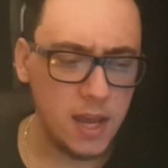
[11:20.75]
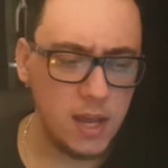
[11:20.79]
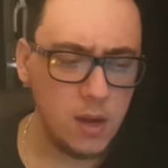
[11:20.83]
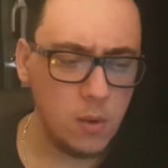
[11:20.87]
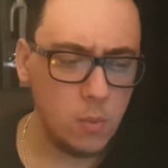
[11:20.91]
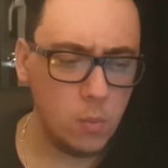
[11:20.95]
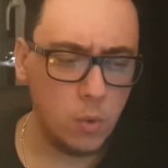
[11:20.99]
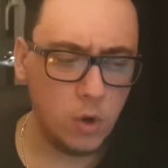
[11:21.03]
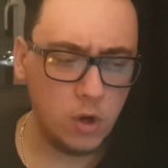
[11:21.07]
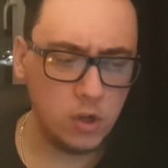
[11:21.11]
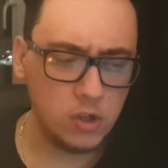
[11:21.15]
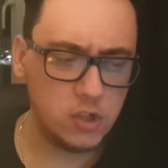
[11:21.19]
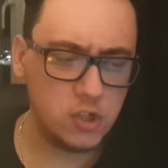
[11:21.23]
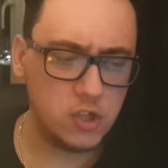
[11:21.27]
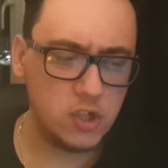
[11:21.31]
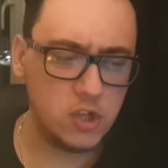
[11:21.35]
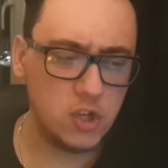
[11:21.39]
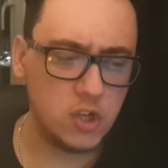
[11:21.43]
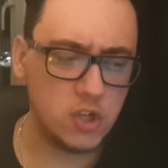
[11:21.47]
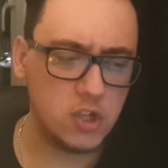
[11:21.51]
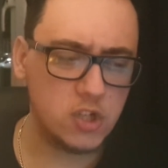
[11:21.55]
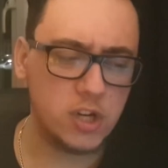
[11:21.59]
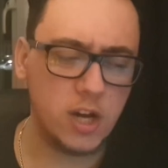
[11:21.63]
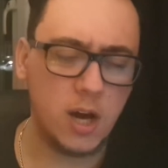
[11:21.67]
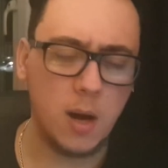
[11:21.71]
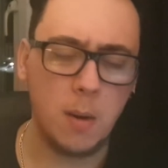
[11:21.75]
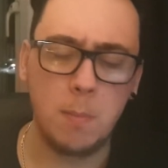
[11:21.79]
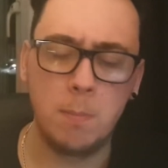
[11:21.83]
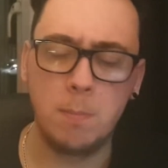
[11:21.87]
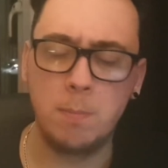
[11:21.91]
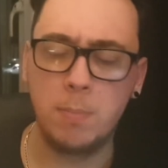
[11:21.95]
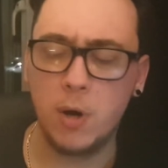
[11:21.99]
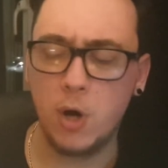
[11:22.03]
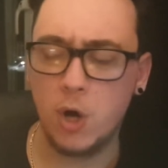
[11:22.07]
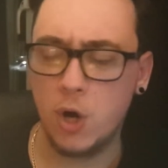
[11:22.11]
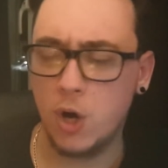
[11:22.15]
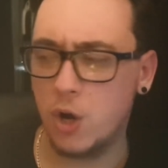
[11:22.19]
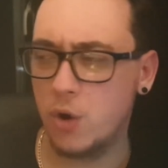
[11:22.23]
It was just a
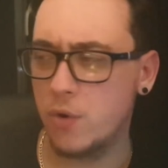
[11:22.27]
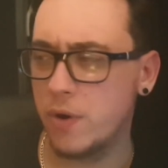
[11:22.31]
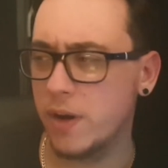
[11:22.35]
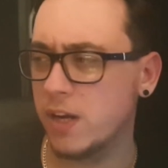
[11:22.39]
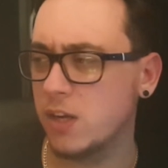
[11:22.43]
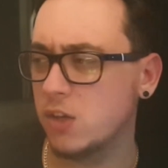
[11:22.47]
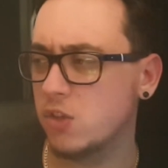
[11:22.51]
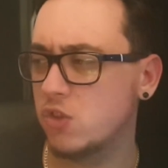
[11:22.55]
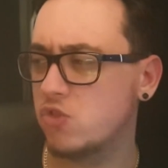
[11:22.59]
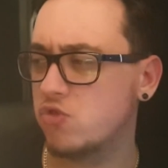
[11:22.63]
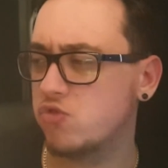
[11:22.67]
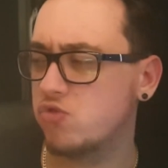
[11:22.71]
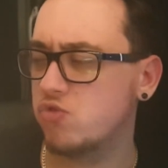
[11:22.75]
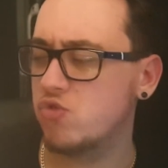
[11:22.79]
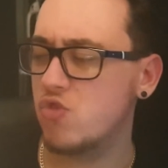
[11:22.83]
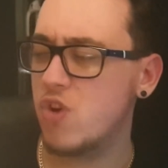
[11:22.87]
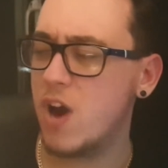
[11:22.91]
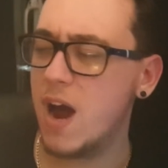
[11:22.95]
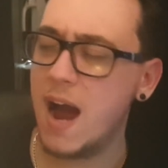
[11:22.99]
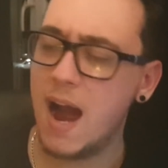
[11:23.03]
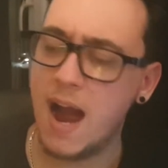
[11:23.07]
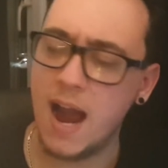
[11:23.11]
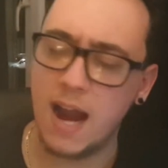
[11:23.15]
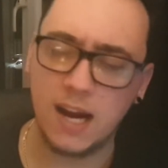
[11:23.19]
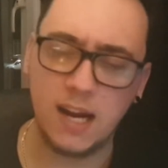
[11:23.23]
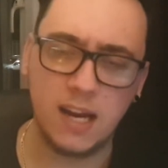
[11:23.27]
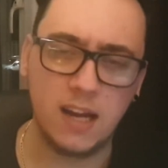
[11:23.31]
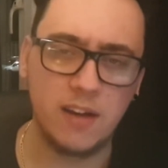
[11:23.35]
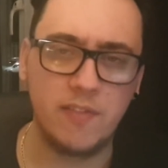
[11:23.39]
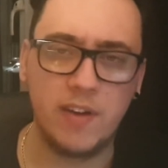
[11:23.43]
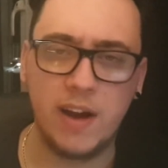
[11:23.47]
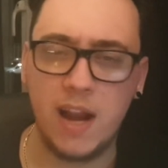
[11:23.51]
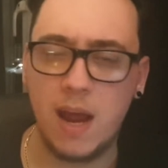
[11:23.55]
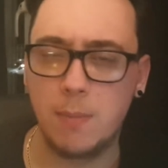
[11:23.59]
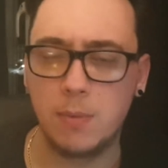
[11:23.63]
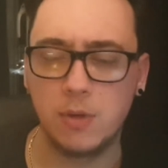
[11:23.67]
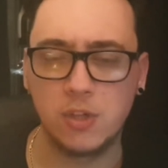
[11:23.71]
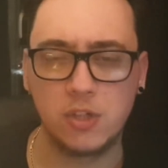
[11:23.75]
boring drag
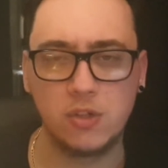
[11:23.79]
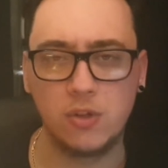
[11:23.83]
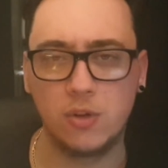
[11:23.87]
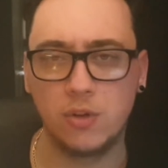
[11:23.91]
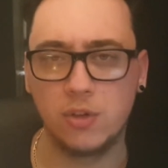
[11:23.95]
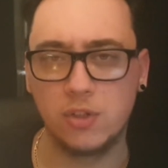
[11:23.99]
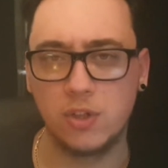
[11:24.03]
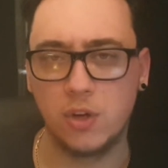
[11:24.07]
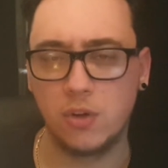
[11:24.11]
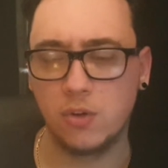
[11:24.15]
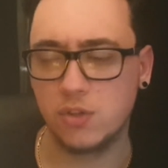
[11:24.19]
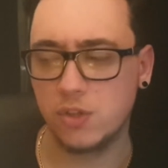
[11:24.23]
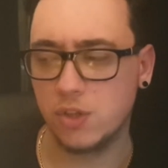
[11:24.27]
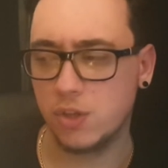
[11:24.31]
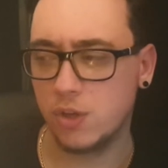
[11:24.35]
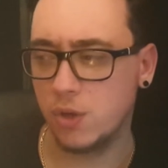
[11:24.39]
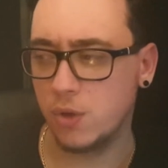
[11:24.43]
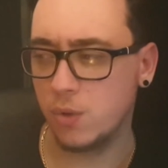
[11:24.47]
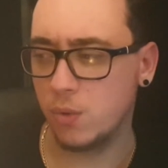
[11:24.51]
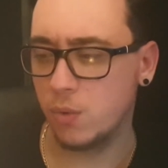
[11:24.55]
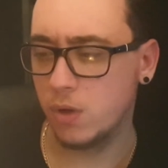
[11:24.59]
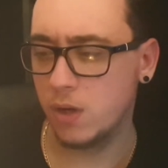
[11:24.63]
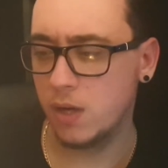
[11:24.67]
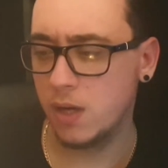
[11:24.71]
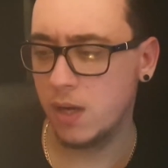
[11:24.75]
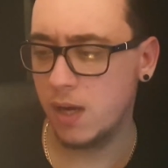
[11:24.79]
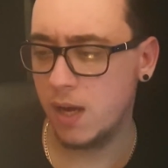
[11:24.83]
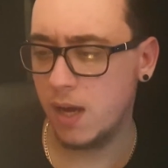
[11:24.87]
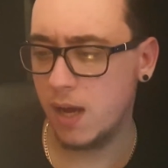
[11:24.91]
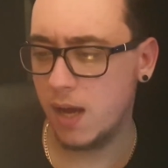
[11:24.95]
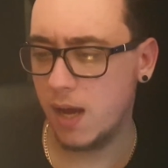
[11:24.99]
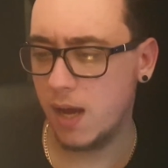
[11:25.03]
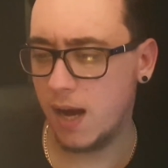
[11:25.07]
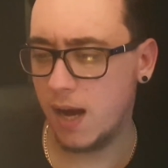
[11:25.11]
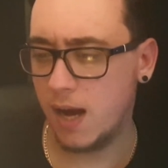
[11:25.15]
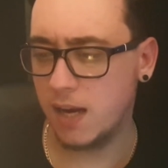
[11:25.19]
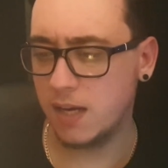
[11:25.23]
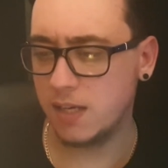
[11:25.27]
of an episode of Doctor Who,
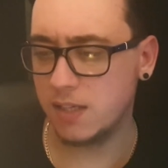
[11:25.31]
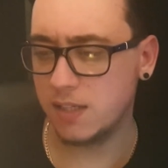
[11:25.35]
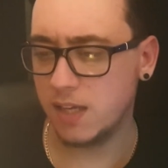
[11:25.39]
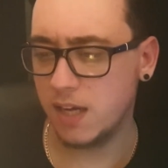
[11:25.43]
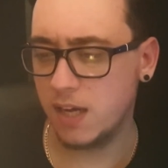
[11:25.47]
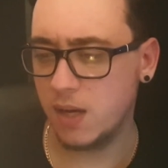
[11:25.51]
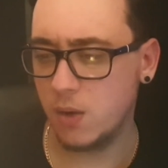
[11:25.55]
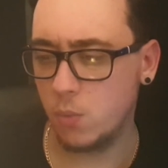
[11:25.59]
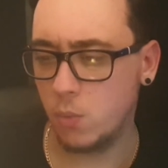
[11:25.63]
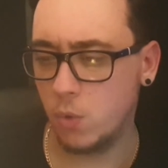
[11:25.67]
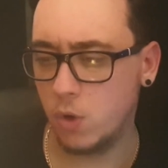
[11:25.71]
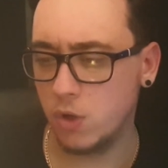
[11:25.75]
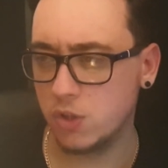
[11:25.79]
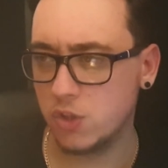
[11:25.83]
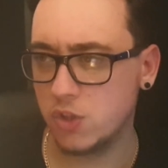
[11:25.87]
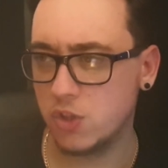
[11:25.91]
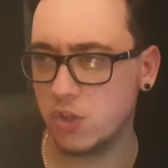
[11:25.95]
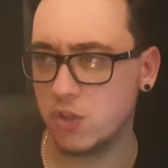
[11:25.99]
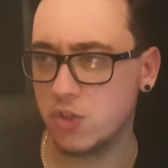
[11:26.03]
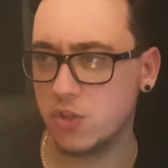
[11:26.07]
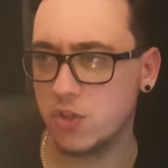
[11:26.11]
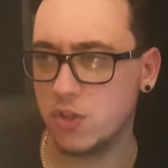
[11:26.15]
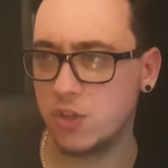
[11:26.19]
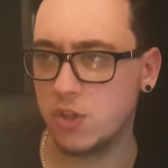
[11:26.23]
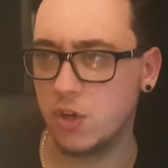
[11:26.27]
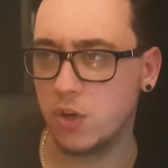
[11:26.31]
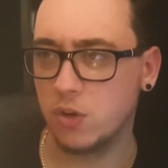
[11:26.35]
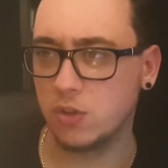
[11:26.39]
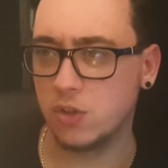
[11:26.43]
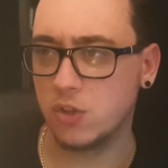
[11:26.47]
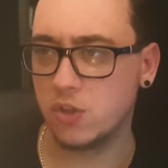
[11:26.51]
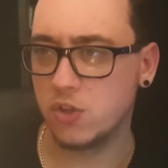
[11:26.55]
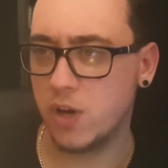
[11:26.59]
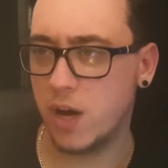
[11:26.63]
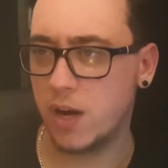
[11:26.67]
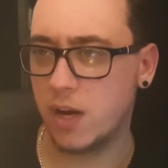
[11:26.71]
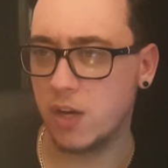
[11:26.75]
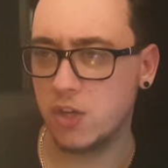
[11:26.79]
and it was just the
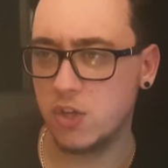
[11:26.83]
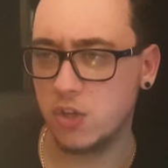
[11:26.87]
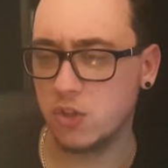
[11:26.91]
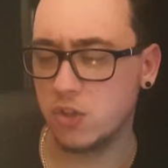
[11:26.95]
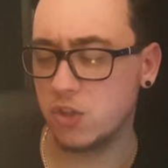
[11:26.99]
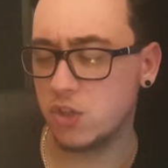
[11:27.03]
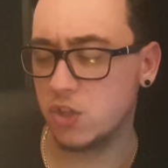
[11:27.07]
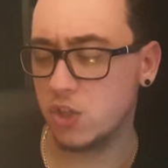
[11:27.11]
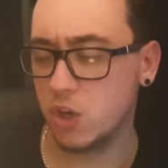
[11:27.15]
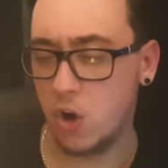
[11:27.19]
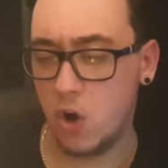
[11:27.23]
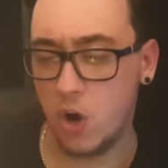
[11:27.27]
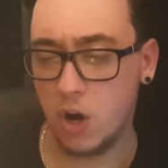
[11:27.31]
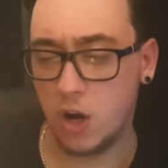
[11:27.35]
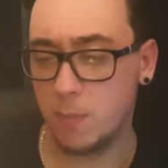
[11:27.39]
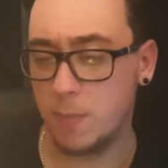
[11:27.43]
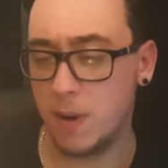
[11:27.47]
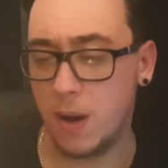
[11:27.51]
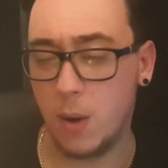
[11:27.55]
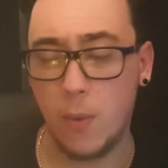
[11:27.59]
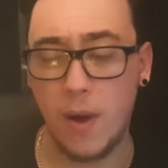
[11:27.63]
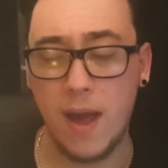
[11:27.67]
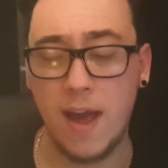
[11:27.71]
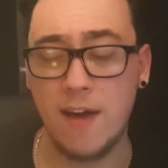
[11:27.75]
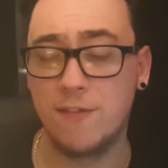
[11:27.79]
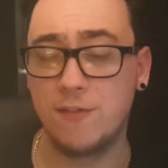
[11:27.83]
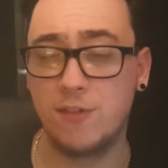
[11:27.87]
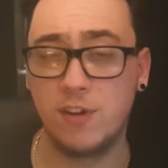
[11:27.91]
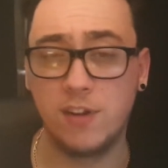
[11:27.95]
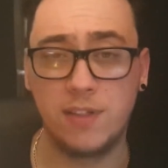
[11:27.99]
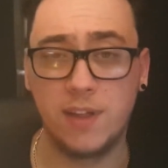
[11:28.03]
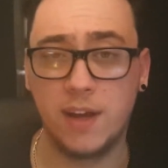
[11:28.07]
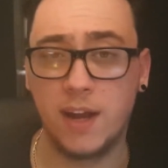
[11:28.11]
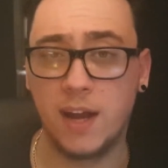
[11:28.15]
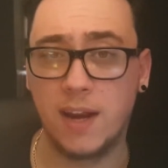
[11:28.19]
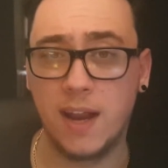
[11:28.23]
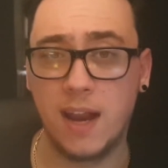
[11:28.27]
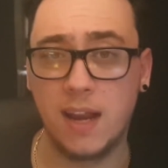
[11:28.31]
Doctor trying to just talk about
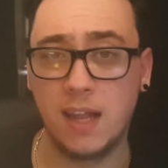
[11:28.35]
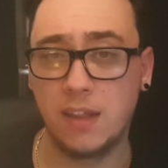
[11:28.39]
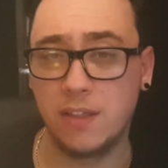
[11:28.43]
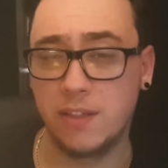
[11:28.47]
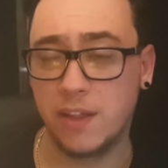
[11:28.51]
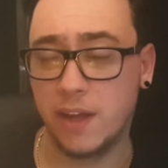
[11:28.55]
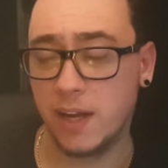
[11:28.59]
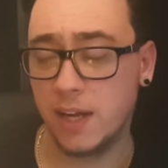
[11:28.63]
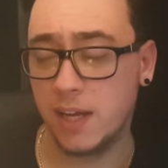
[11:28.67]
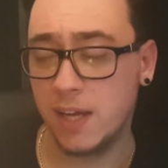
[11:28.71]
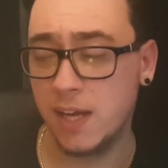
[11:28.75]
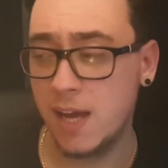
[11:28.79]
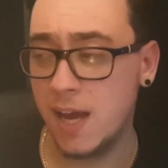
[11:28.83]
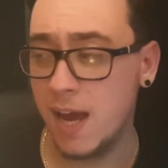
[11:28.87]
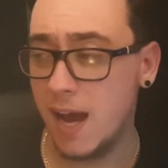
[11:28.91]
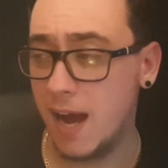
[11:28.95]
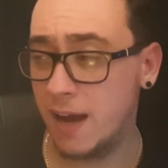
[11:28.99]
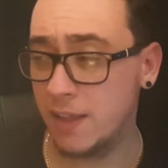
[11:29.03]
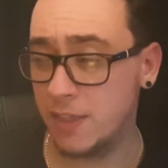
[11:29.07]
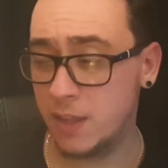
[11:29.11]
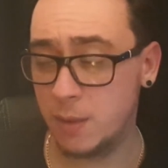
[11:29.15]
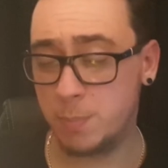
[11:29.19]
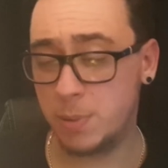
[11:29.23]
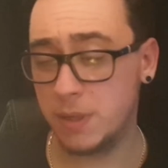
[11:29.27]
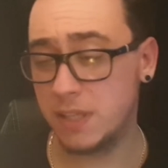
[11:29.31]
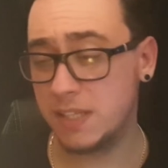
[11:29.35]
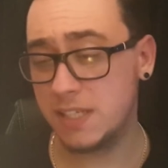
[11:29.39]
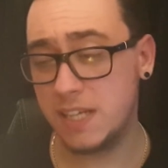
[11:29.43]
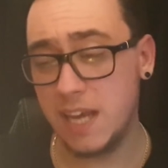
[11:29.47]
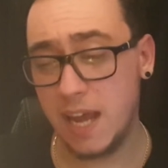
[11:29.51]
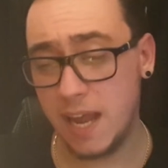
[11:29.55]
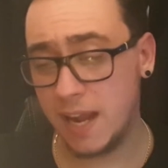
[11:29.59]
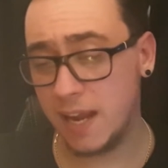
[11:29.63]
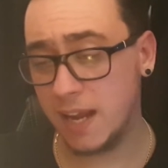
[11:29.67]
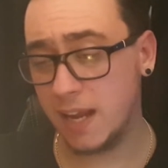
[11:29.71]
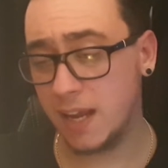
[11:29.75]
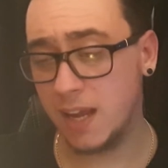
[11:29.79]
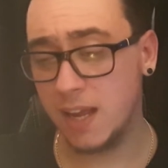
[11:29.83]
everything and anything. And the
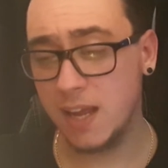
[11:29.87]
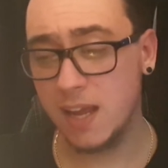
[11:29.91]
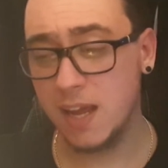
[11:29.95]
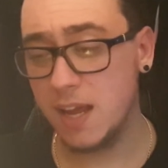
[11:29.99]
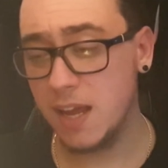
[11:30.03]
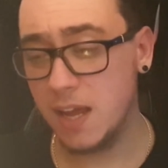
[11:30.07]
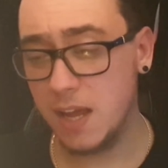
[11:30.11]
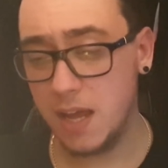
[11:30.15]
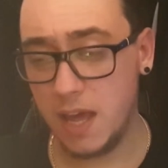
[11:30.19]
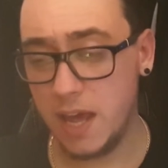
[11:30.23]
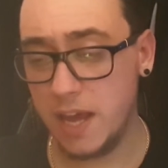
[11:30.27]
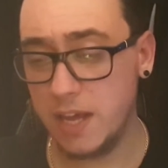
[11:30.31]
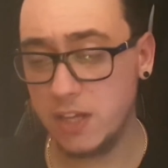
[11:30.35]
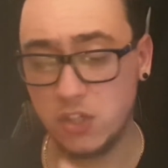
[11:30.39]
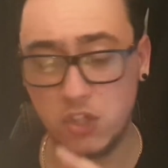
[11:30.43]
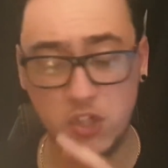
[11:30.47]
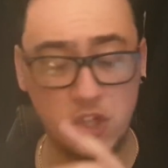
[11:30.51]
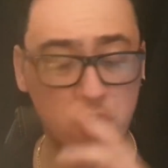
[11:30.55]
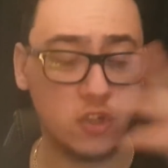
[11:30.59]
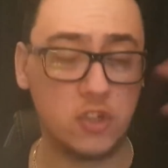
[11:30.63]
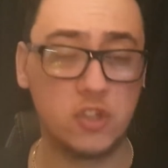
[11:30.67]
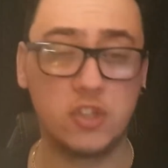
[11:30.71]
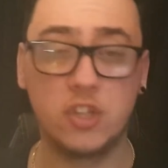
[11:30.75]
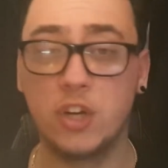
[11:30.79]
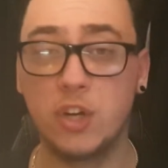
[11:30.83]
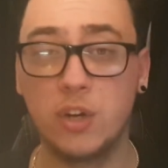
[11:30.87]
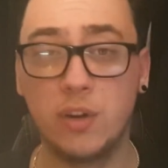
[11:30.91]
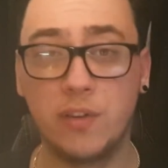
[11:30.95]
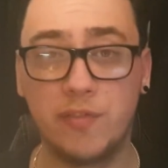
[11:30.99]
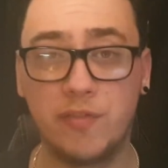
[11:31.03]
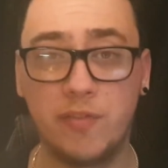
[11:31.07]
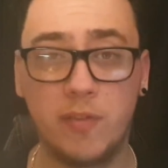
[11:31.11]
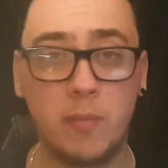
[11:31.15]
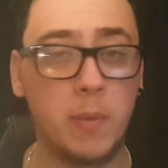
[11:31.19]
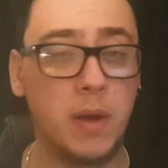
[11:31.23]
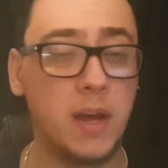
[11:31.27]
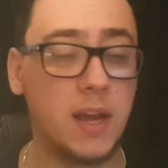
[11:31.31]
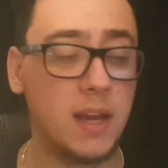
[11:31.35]
Pating is just
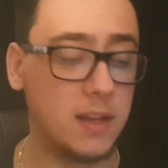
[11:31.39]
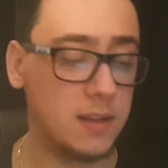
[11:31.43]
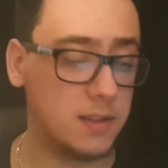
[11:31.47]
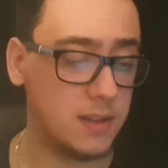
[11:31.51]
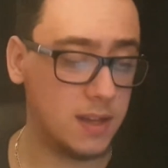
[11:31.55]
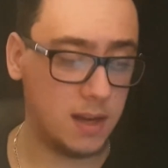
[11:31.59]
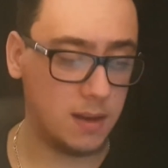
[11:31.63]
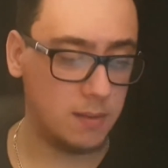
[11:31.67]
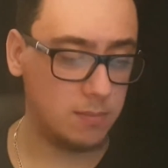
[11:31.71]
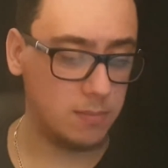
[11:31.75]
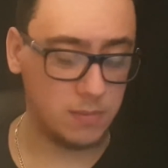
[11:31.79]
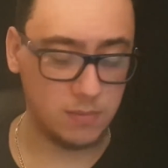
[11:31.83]
enough for me.